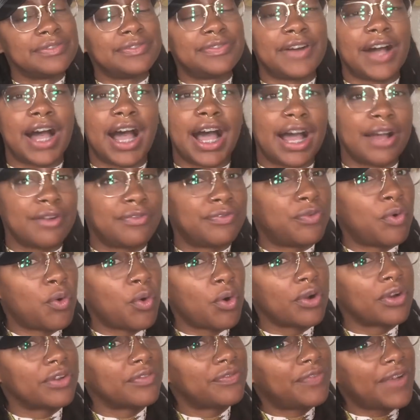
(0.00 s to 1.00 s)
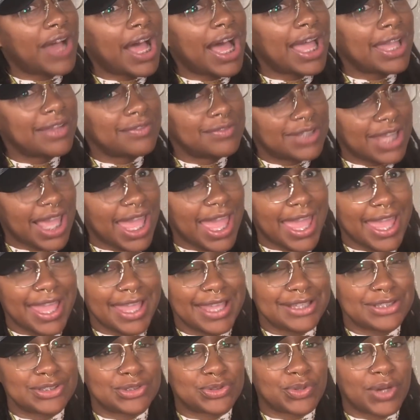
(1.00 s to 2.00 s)
4 to 5
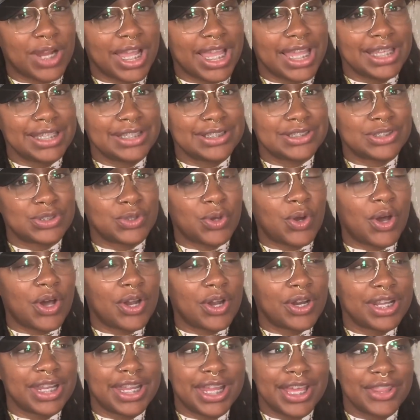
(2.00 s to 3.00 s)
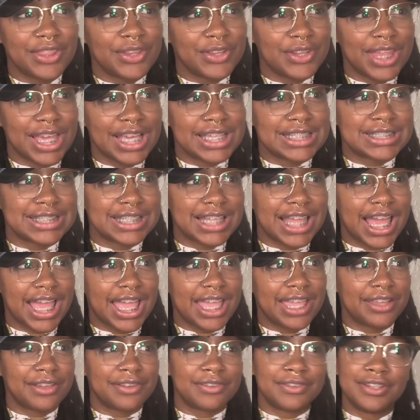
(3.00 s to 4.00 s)
days, right? So altogether that's
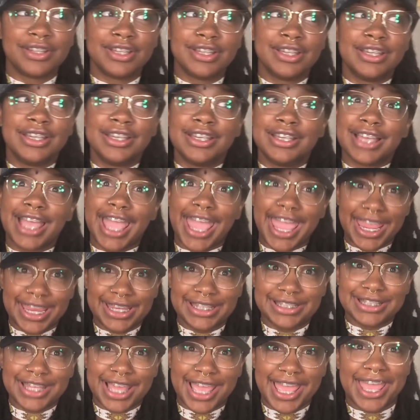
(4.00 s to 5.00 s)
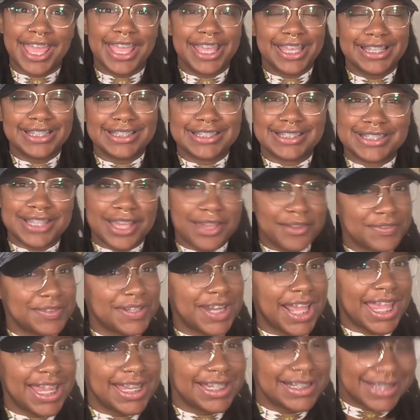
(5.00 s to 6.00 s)
like 8 days, 7,
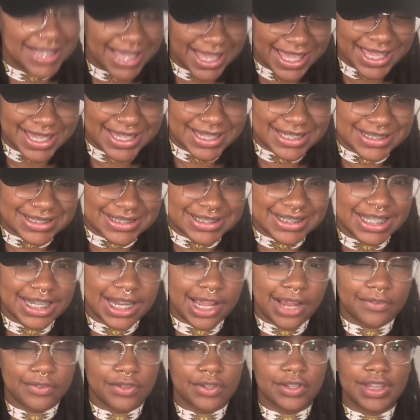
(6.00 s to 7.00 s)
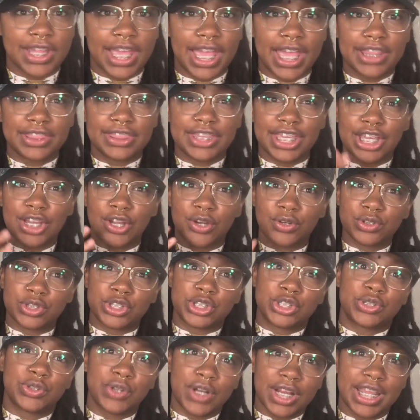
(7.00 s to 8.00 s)
8 days. Then after that, they go
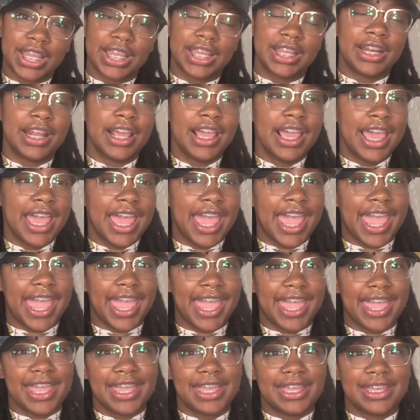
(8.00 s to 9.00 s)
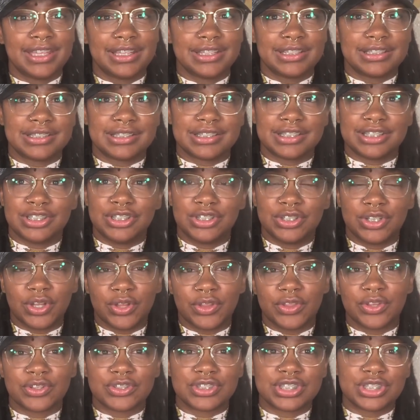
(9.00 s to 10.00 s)
straight, and you know,
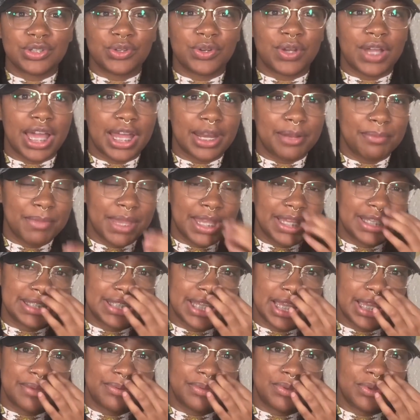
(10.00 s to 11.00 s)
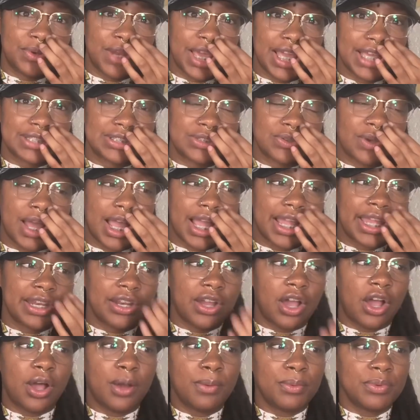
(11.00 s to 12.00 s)
they're still kind of maintained through that. So I can
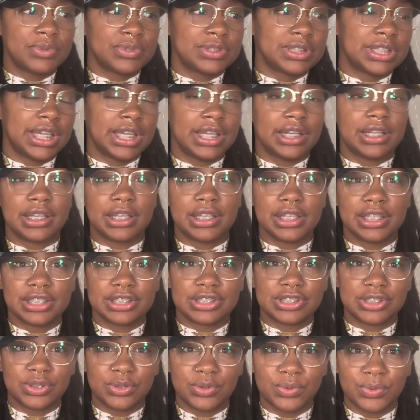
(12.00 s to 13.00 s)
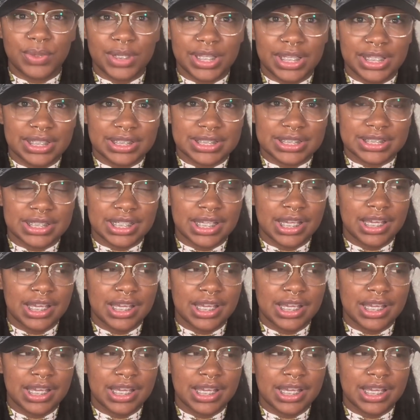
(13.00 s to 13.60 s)
almost get a good 2 weeks,